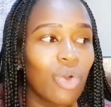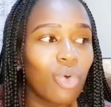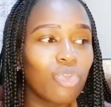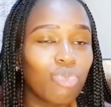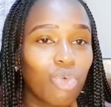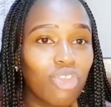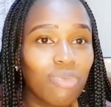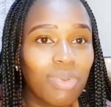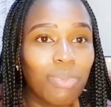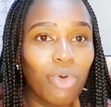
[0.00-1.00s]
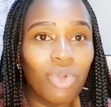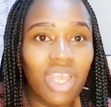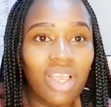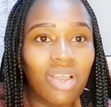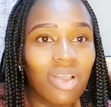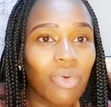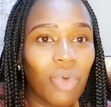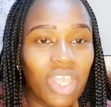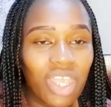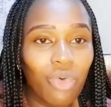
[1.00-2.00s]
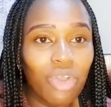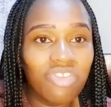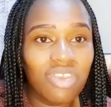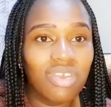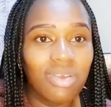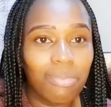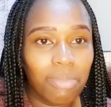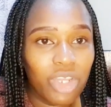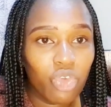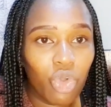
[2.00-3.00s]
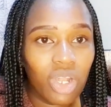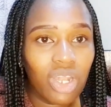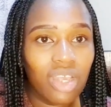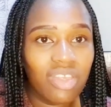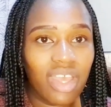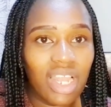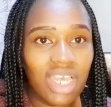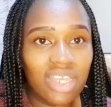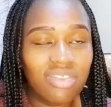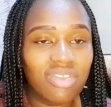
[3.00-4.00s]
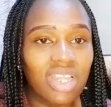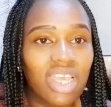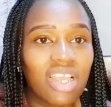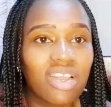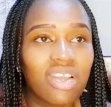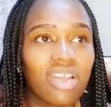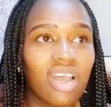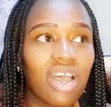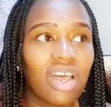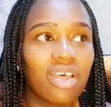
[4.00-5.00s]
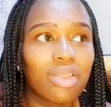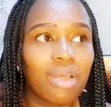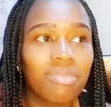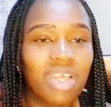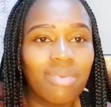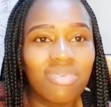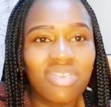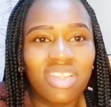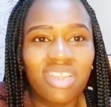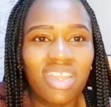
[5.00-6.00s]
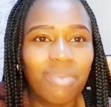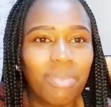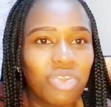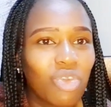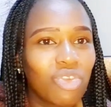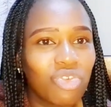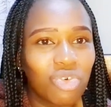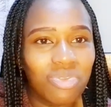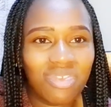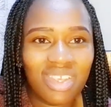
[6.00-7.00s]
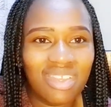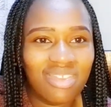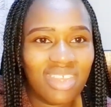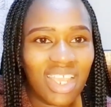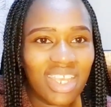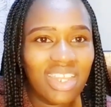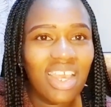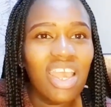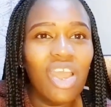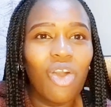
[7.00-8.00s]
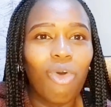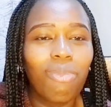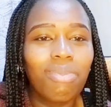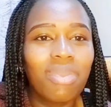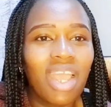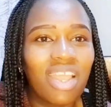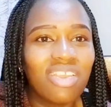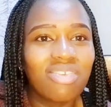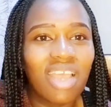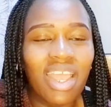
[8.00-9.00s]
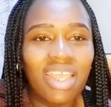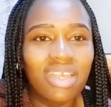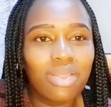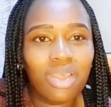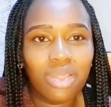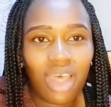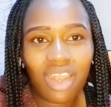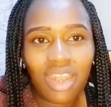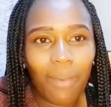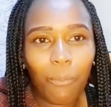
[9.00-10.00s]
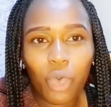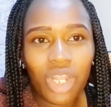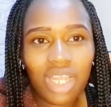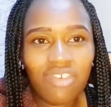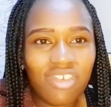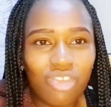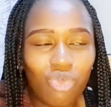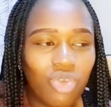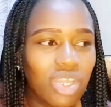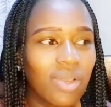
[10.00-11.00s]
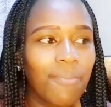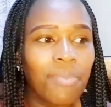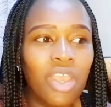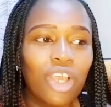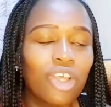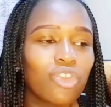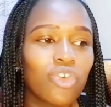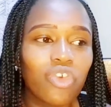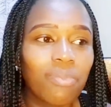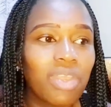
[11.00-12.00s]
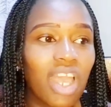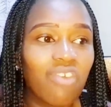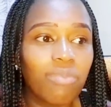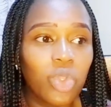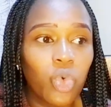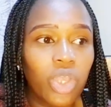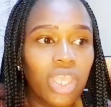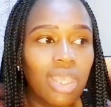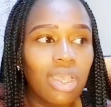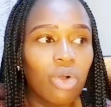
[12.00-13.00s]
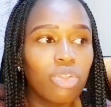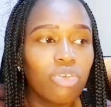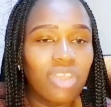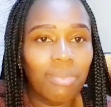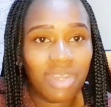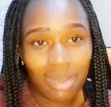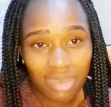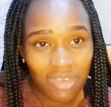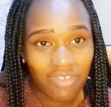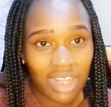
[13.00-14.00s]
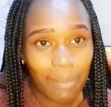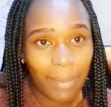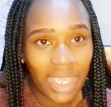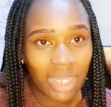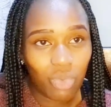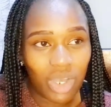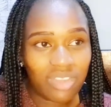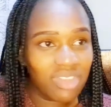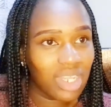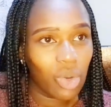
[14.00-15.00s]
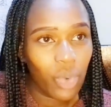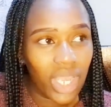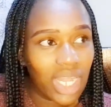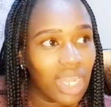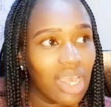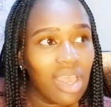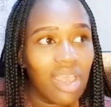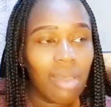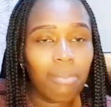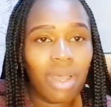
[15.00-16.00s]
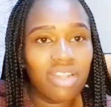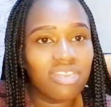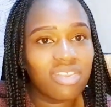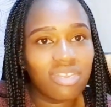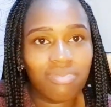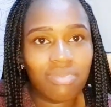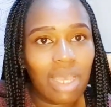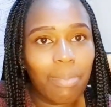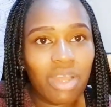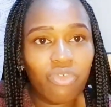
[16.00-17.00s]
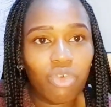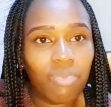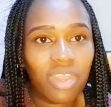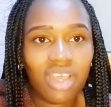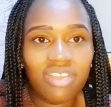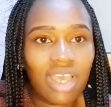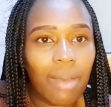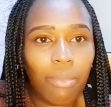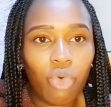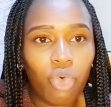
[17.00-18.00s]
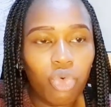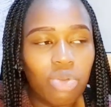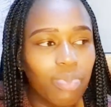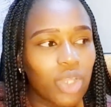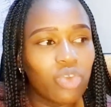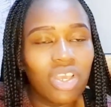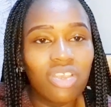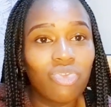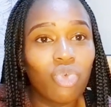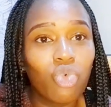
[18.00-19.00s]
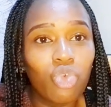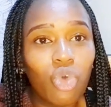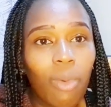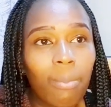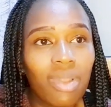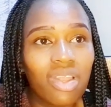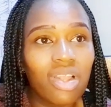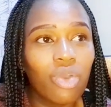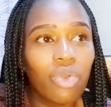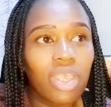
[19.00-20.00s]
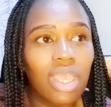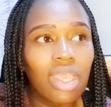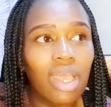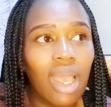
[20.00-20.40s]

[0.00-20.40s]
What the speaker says: Because most people like wakiwekwa hizi metal in their legs, like sometimes the metal rots inside, or maybe haisikizani na mwili vizuri. So for me, I've been okay, although sometimes I feel pain once in a while, but apart from that, I'm good. My daughter is good, completely okay.